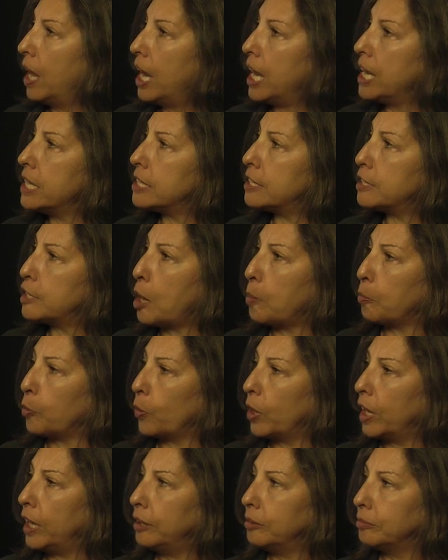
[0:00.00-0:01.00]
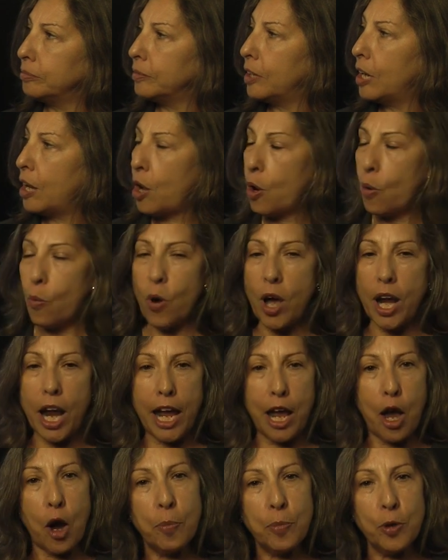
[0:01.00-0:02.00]
In summary, what
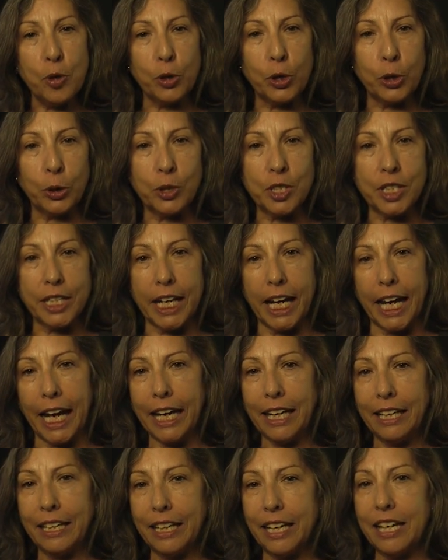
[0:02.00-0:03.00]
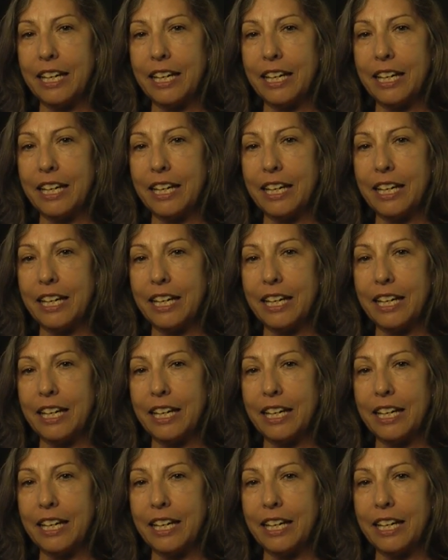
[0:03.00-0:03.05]
I hope you learned today